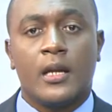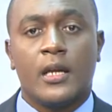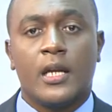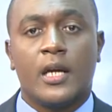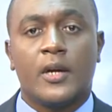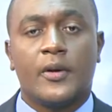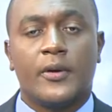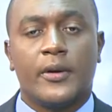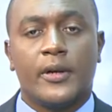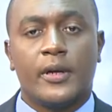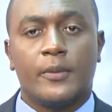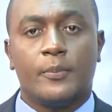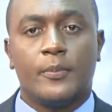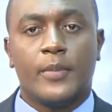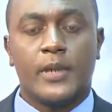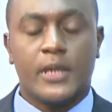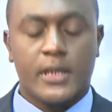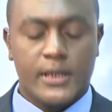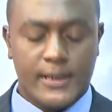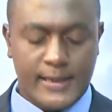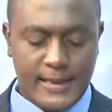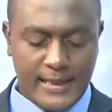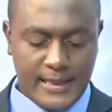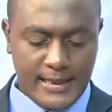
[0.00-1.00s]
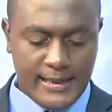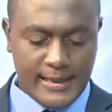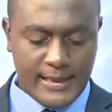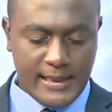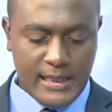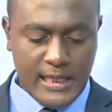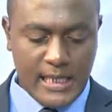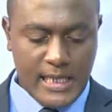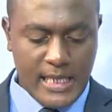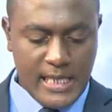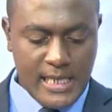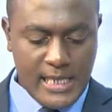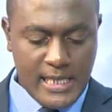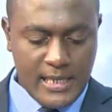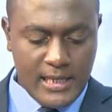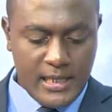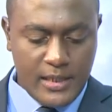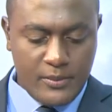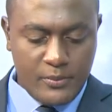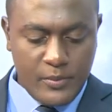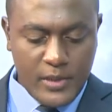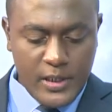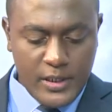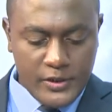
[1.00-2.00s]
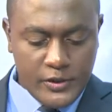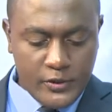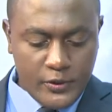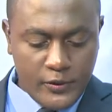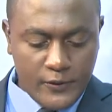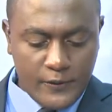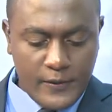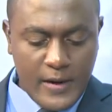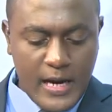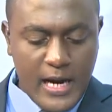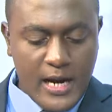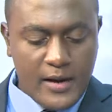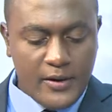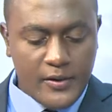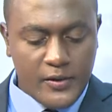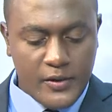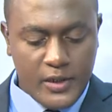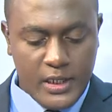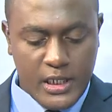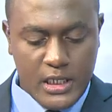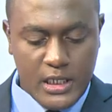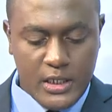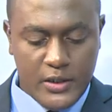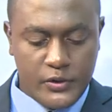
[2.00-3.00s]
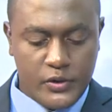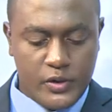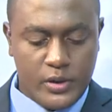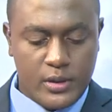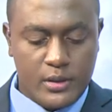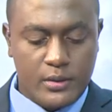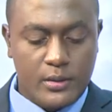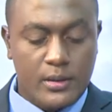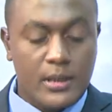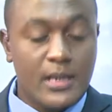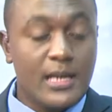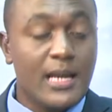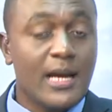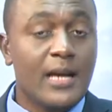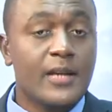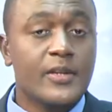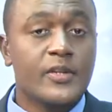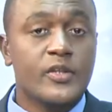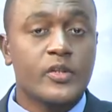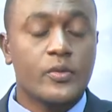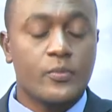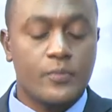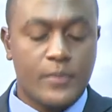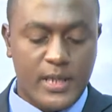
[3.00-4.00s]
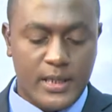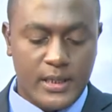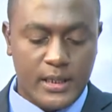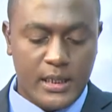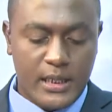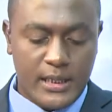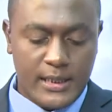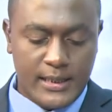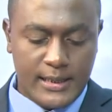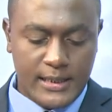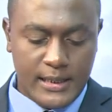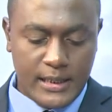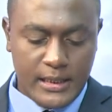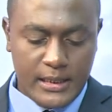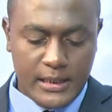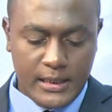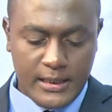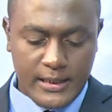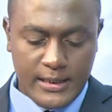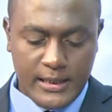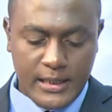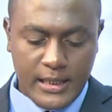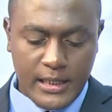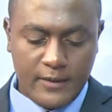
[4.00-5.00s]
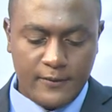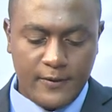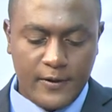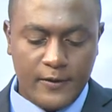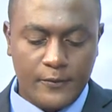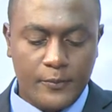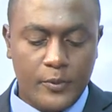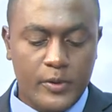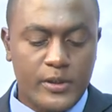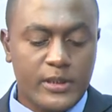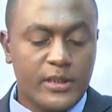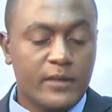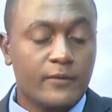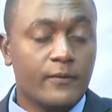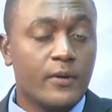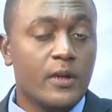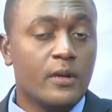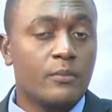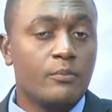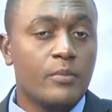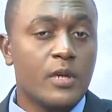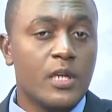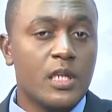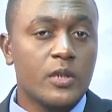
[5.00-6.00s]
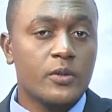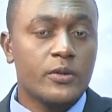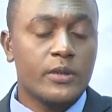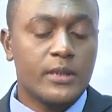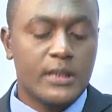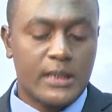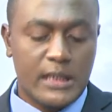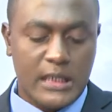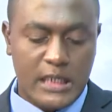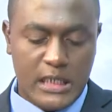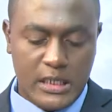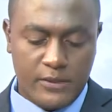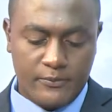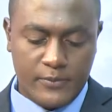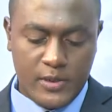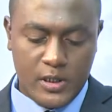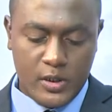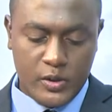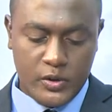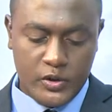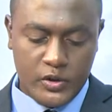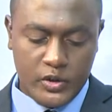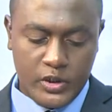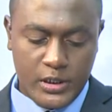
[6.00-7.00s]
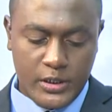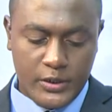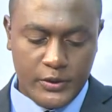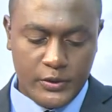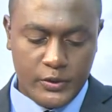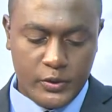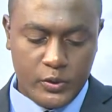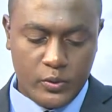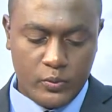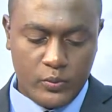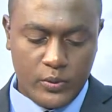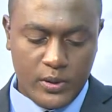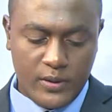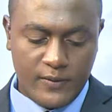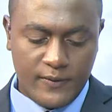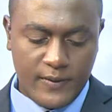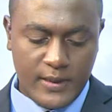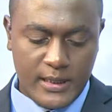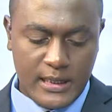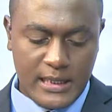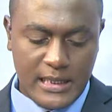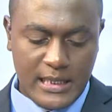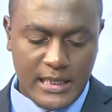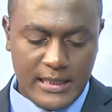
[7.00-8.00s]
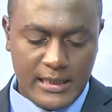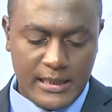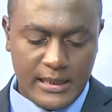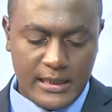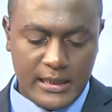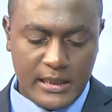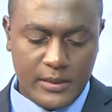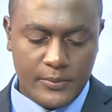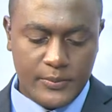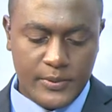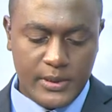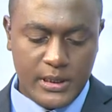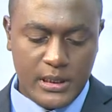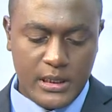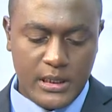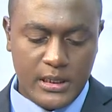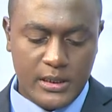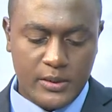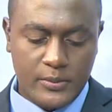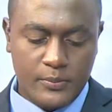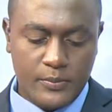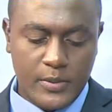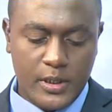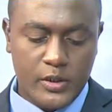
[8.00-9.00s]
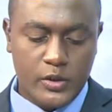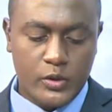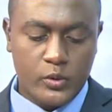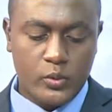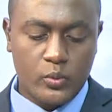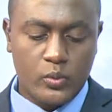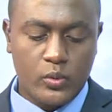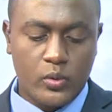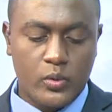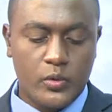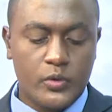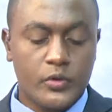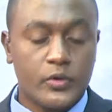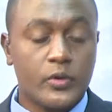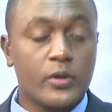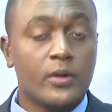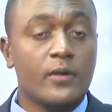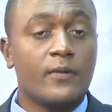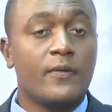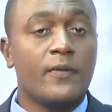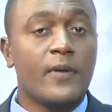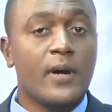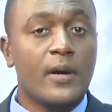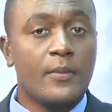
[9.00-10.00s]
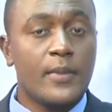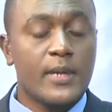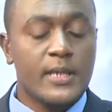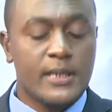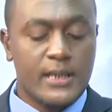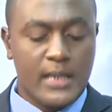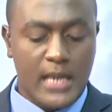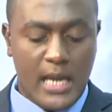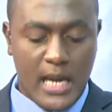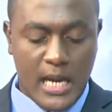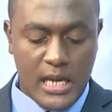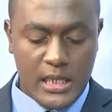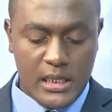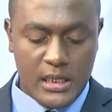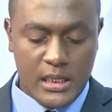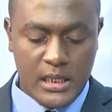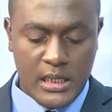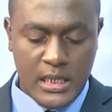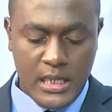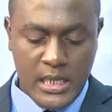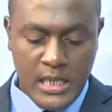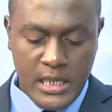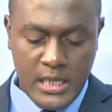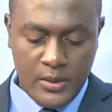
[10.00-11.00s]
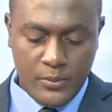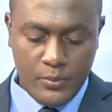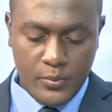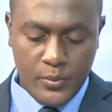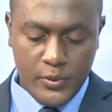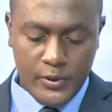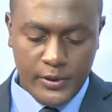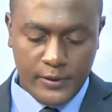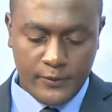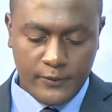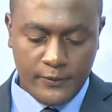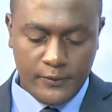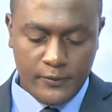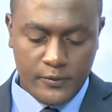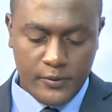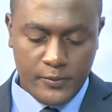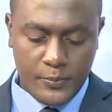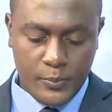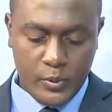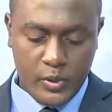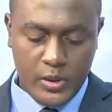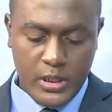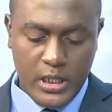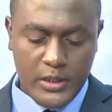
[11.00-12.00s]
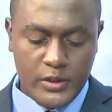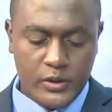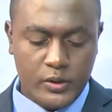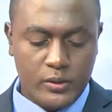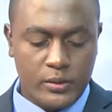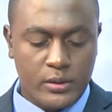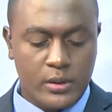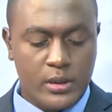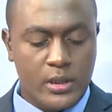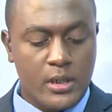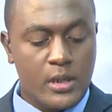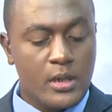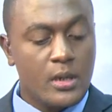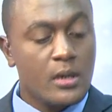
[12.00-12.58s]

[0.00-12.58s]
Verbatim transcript: And now in business, the Ministry of Agriculture last month set aside 5.7 billion shillings toward fertilizer subsidies meant to caution farmers and boost food production.